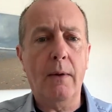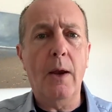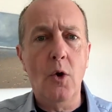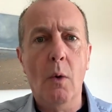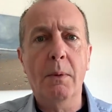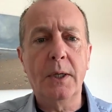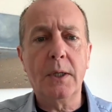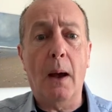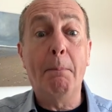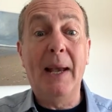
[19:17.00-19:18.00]

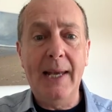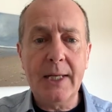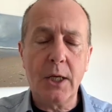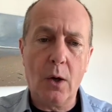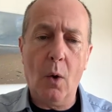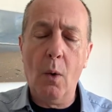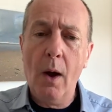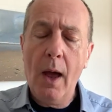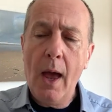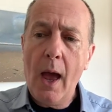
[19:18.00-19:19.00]
enormous
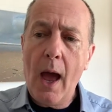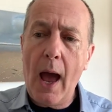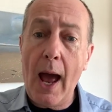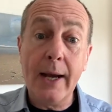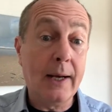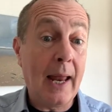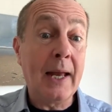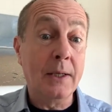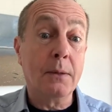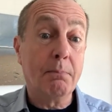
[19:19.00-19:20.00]
political and
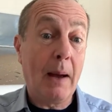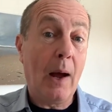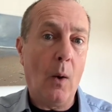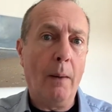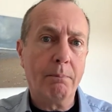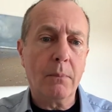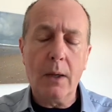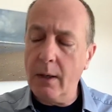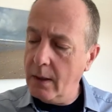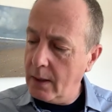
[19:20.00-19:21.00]
land power
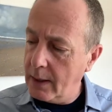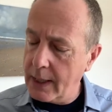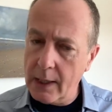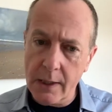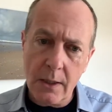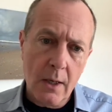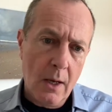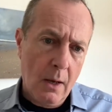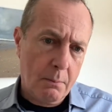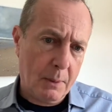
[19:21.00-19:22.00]
in England.
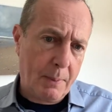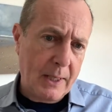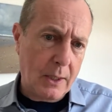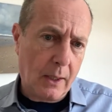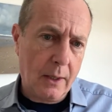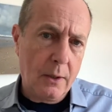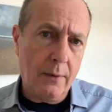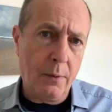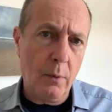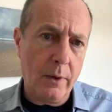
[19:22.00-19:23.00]
But basically,
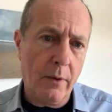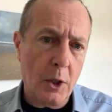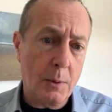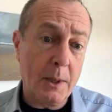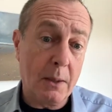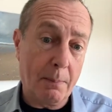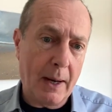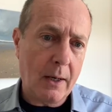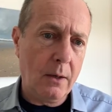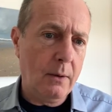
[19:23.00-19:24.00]
if you want your archbishop
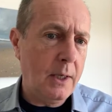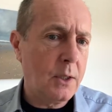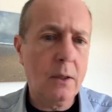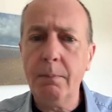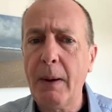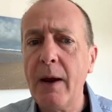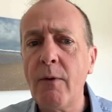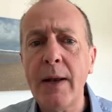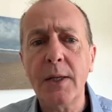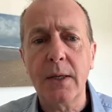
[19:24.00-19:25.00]
back, you need to pay a
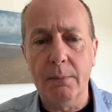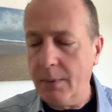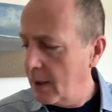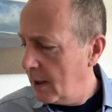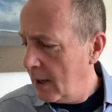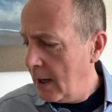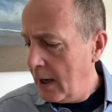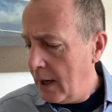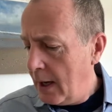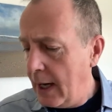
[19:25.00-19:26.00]
ransom.
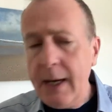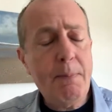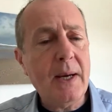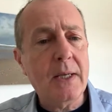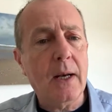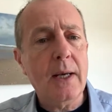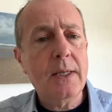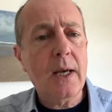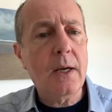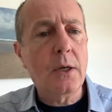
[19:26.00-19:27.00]
He basically
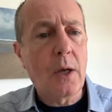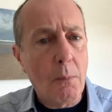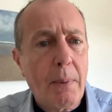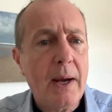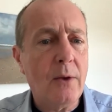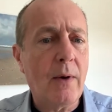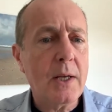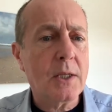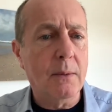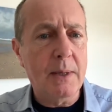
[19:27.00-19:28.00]
said, don't pay the
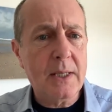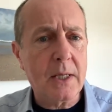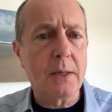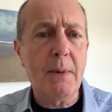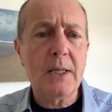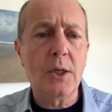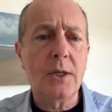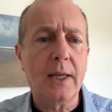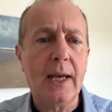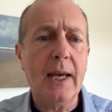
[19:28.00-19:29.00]
ransom. He sent a message
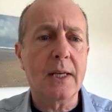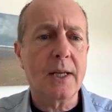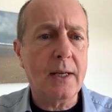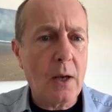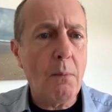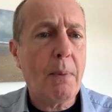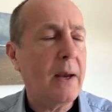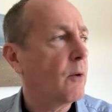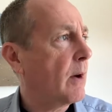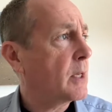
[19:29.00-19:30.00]
to the king saying, don't
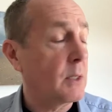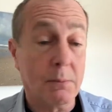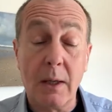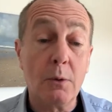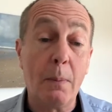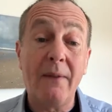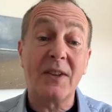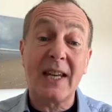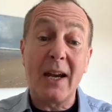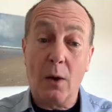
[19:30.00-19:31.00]
pay the ransom. So there's a bit of a
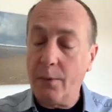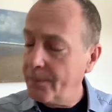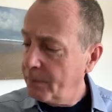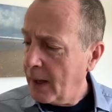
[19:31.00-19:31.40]
standoff.